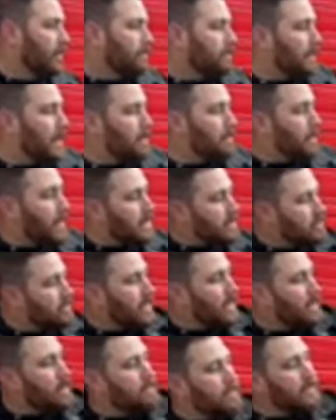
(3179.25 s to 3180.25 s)
My best
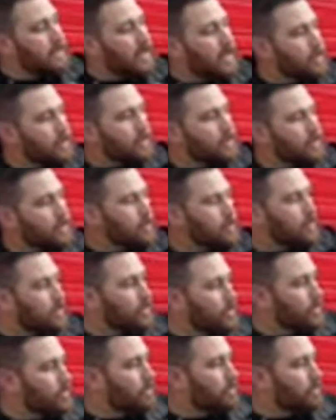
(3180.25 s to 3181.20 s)
recommendation to